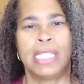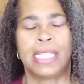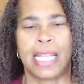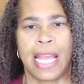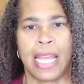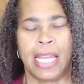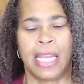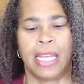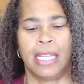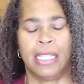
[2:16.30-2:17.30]
want to
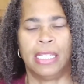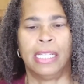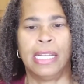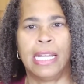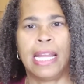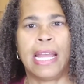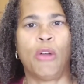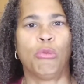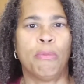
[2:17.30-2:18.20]
say help